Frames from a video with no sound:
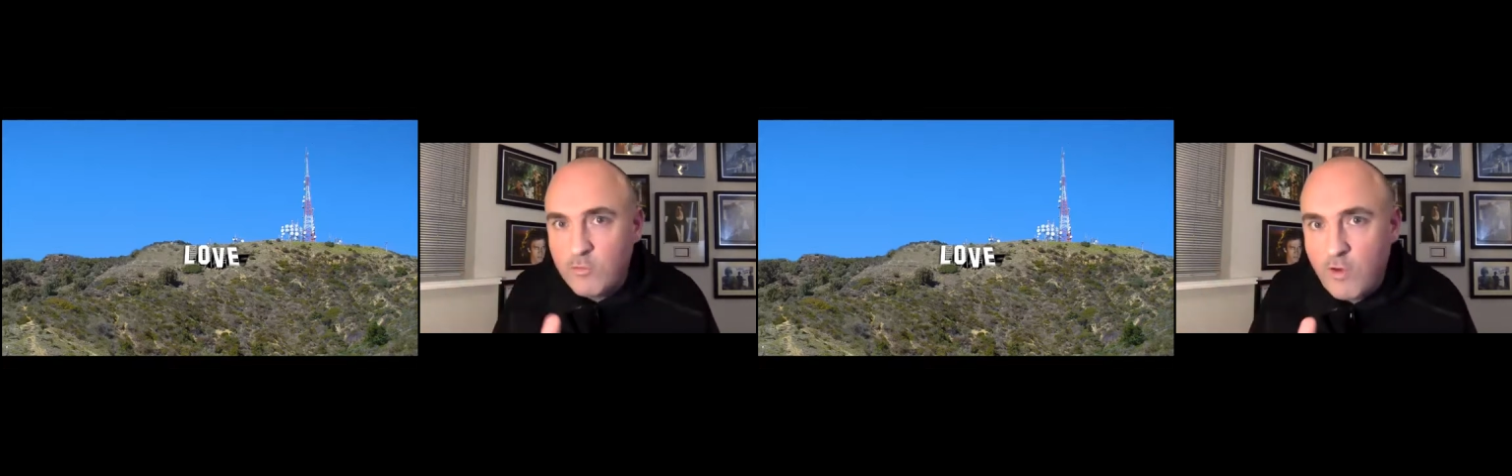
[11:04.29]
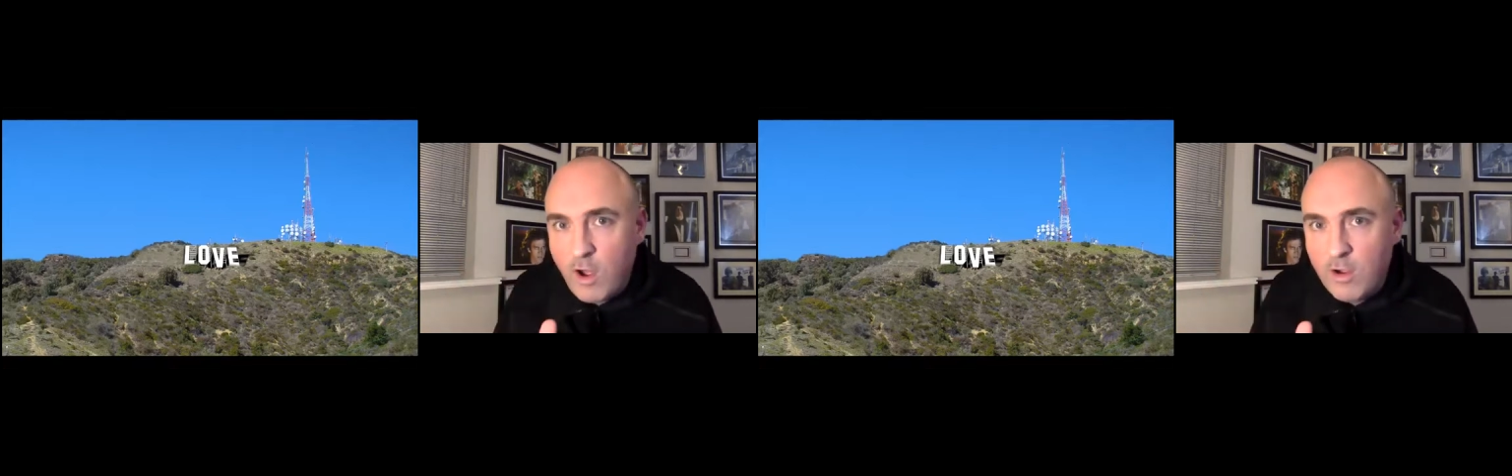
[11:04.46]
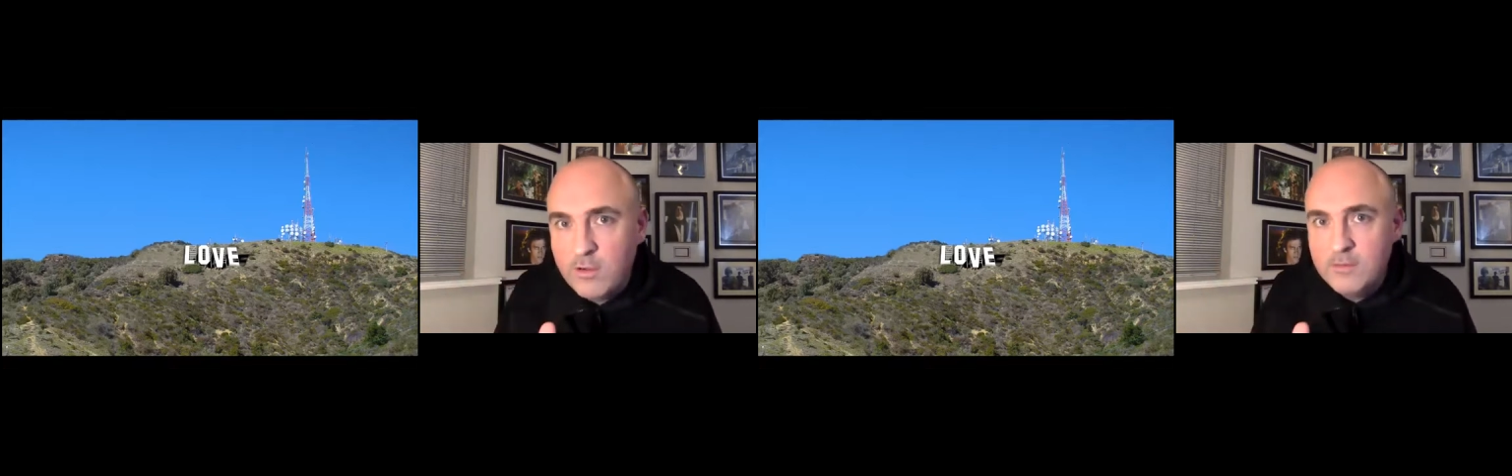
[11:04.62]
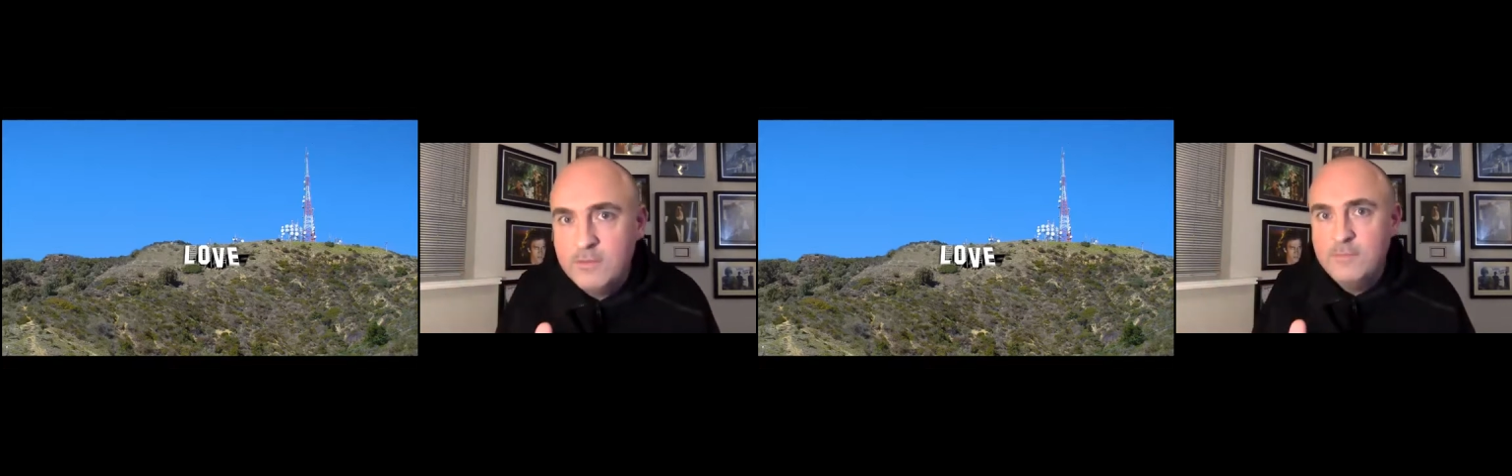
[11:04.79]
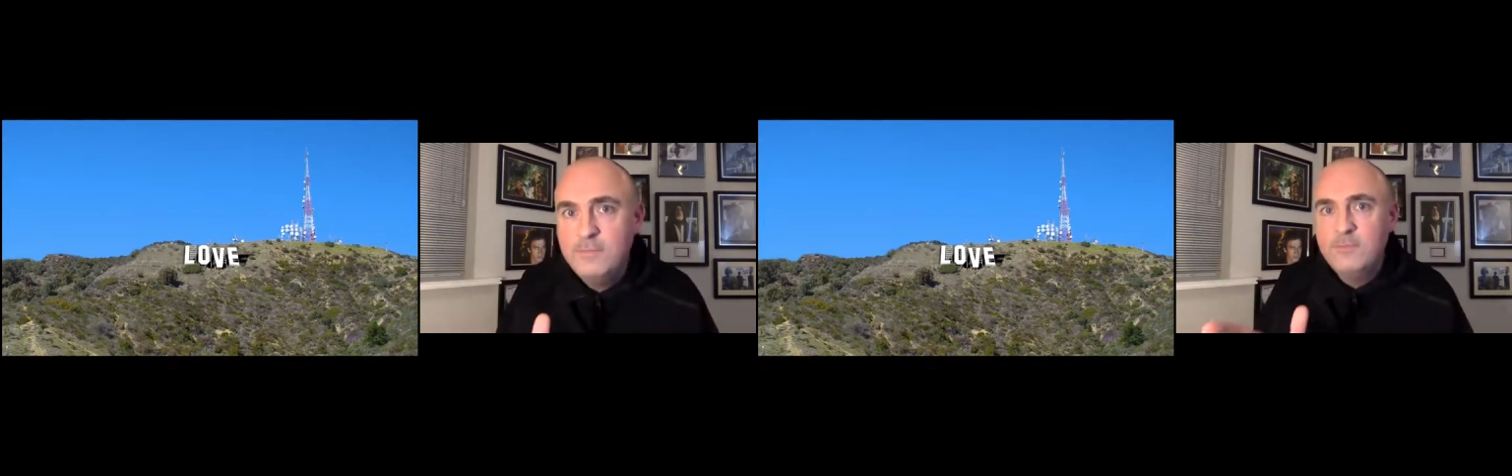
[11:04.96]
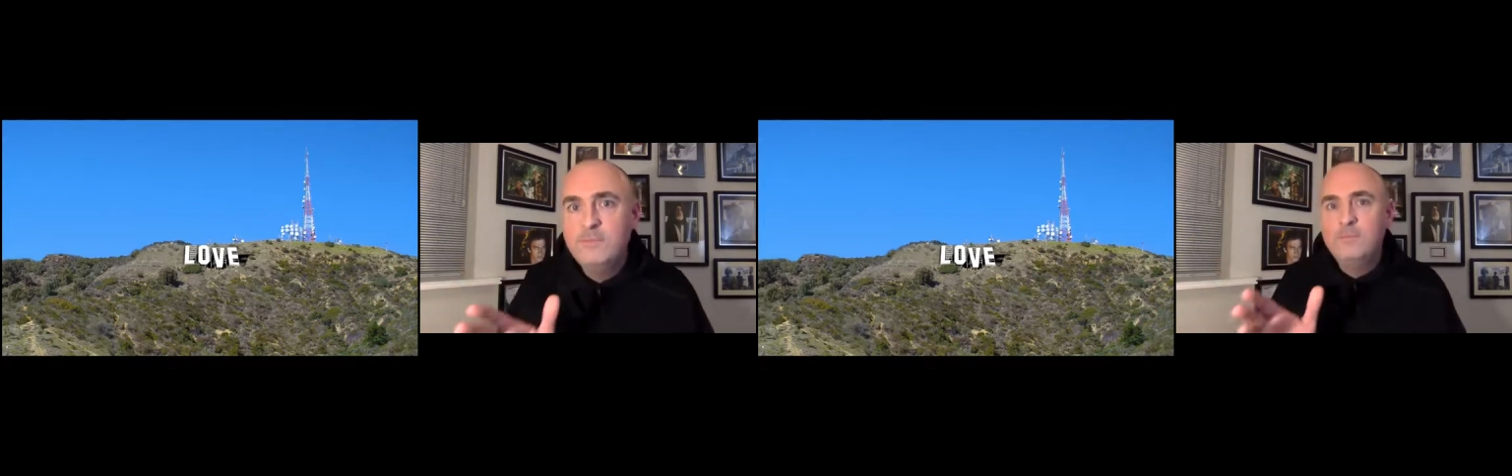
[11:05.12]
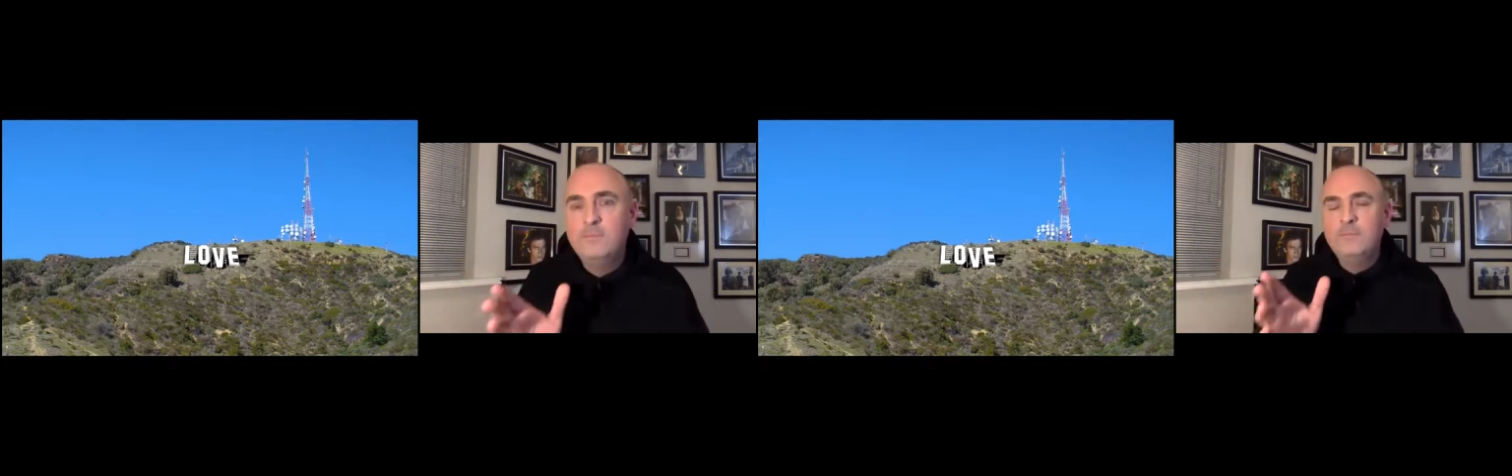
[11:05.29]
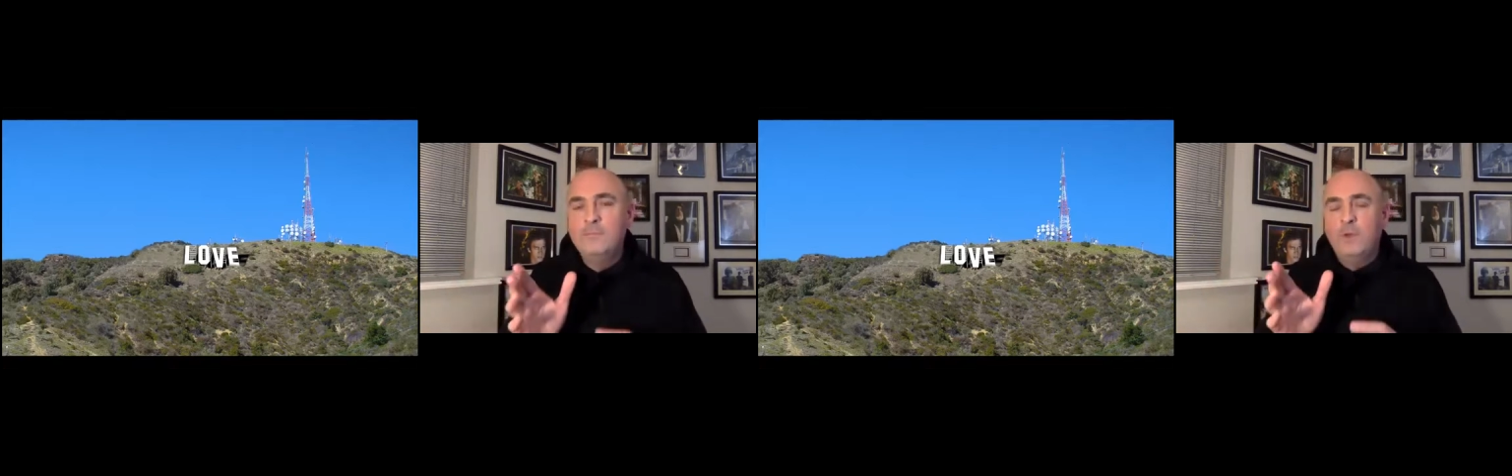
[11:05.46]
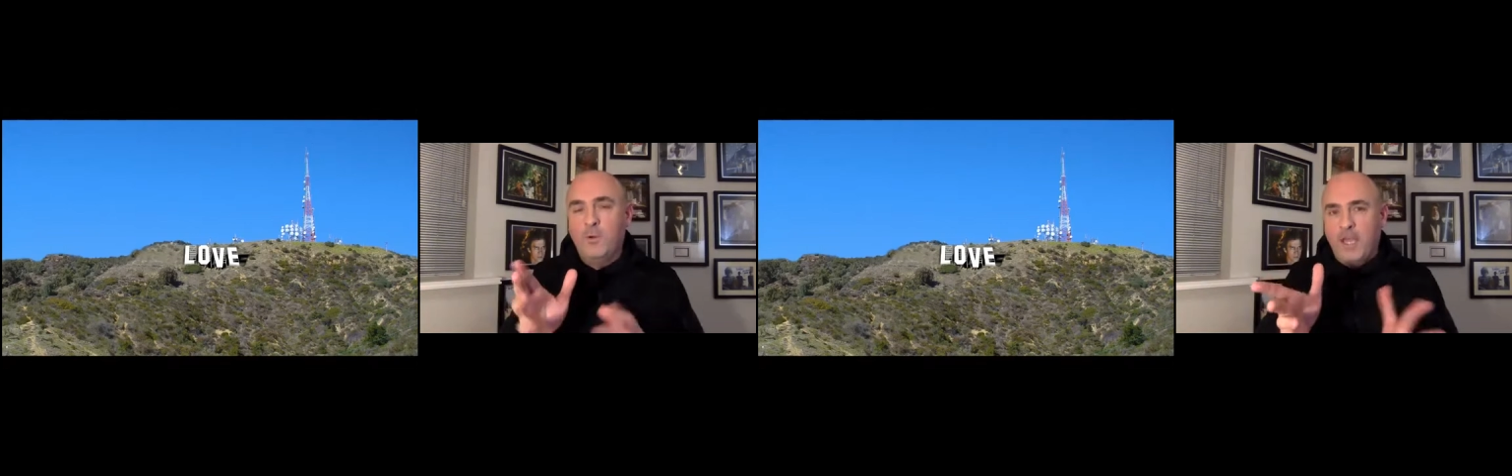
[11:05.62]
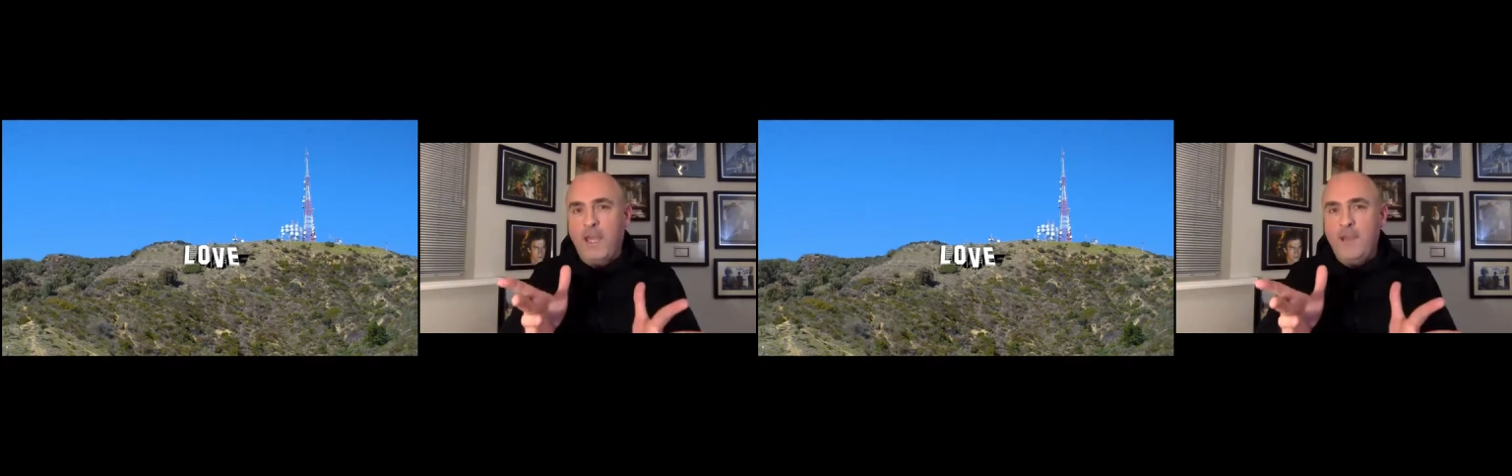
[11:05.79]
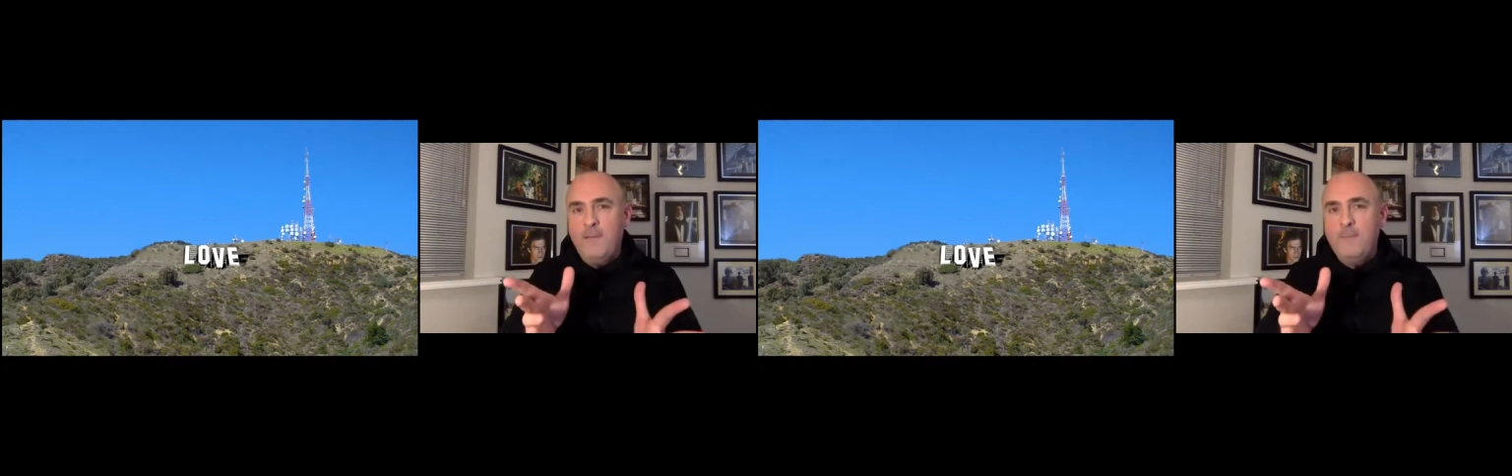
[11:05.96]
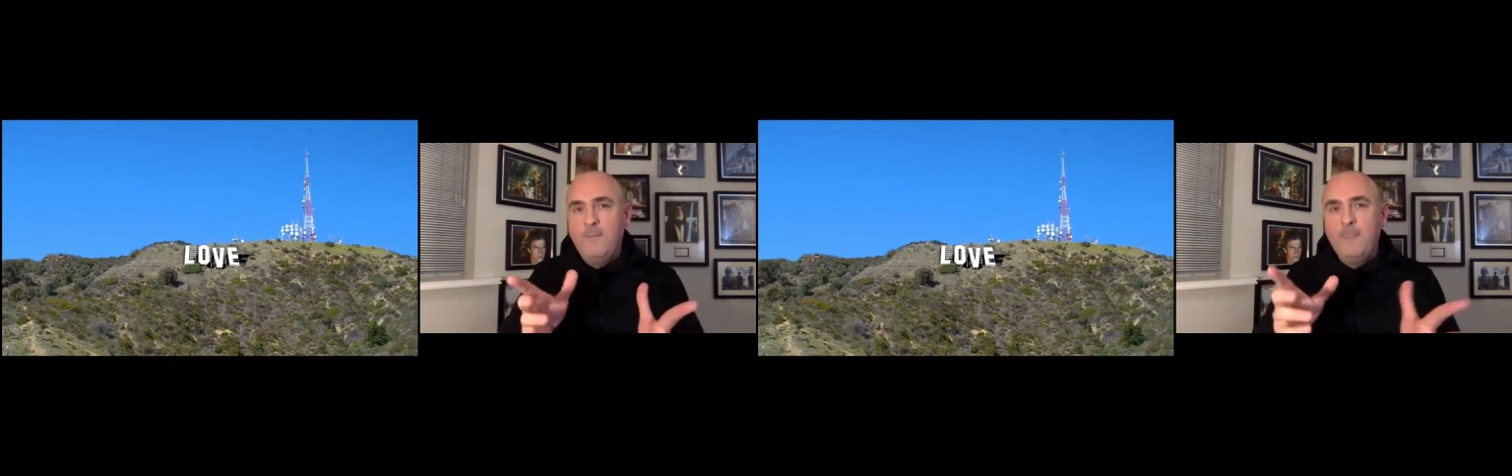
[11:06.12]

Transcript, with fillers: wrong. Okay?